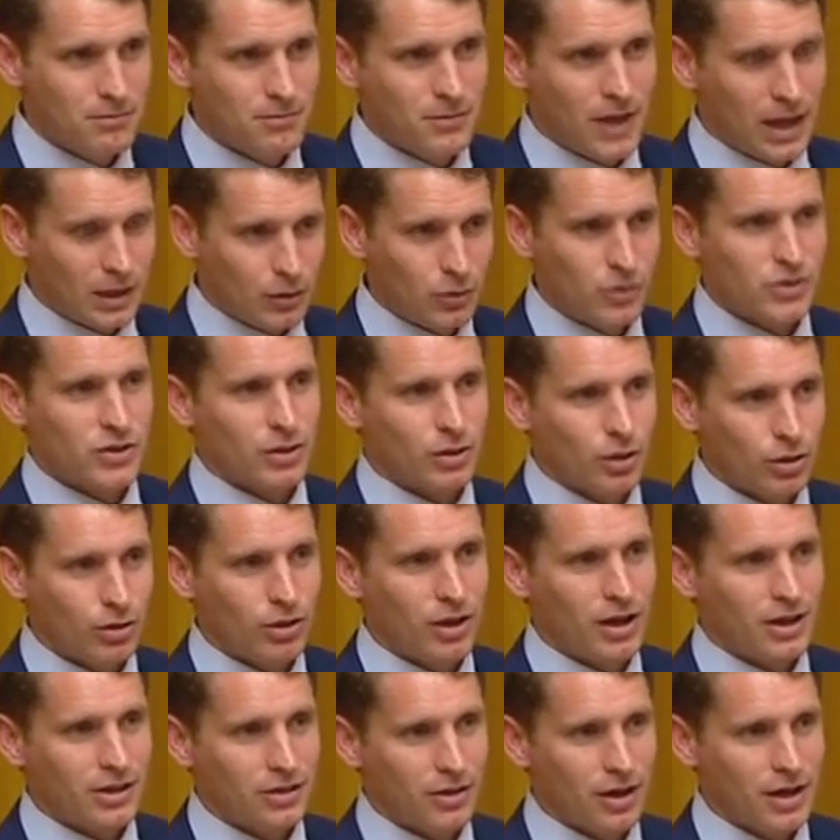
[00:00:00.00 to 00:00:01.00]
that looks a lot
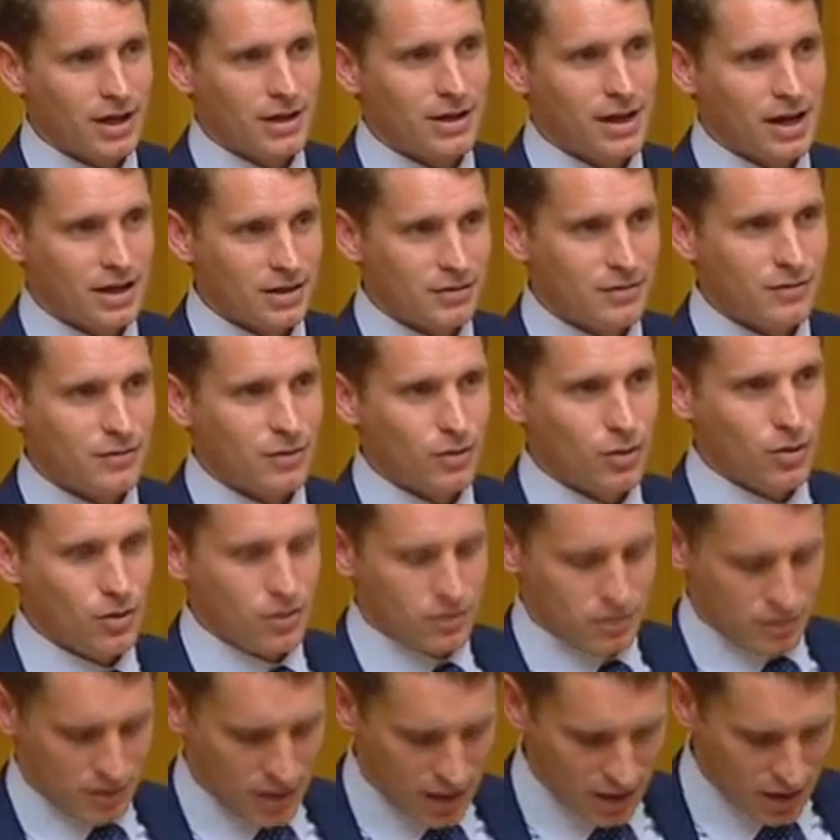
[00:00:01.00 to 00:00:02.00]
like
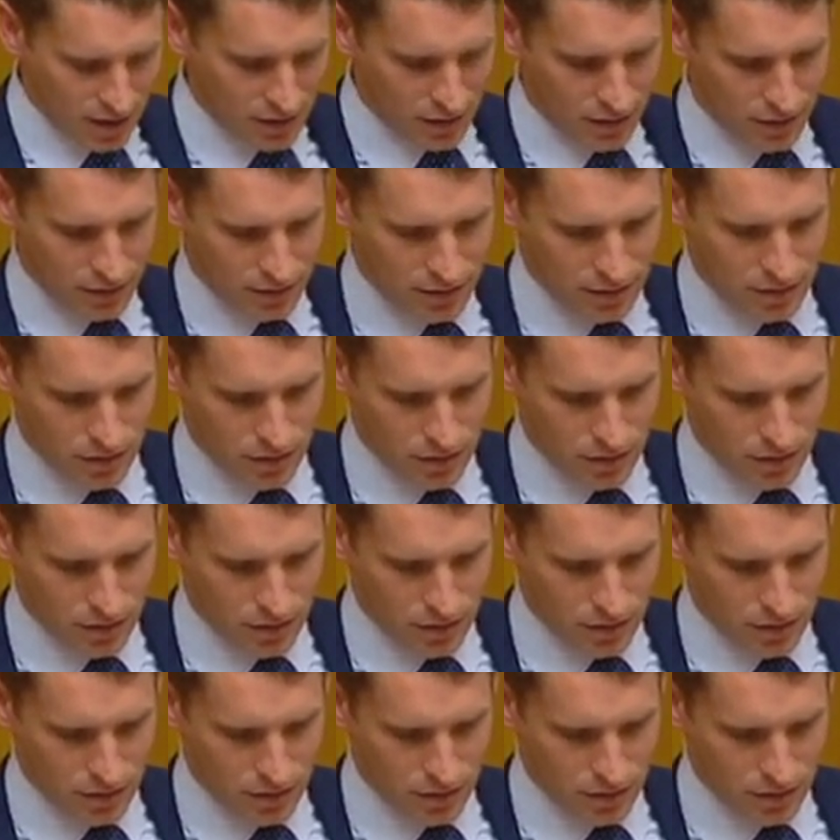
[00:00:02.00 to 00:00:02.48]
1984, another